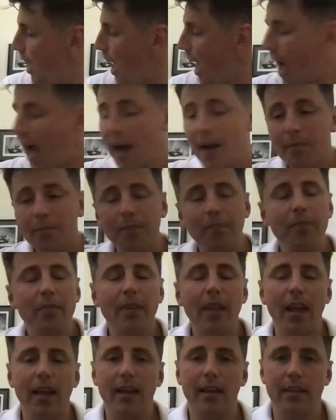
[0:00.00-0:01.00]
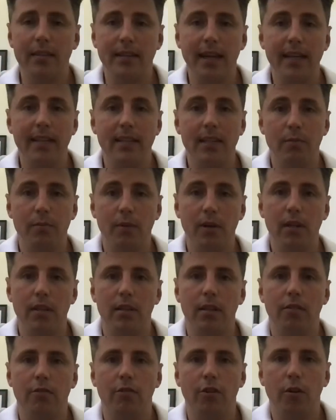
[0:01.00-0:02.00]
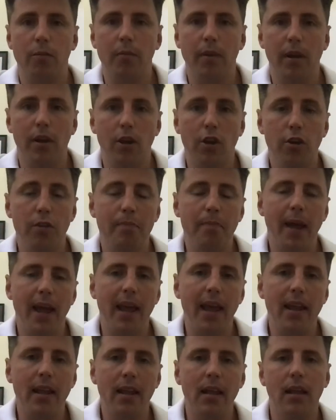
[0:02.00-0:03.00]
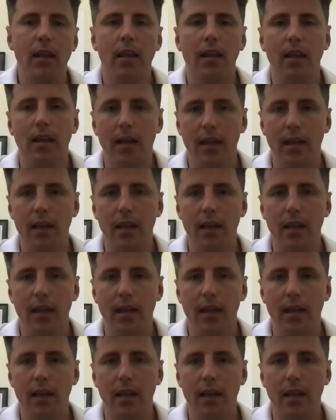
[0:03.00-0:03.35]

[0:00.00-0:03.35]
um, take someone from acute pain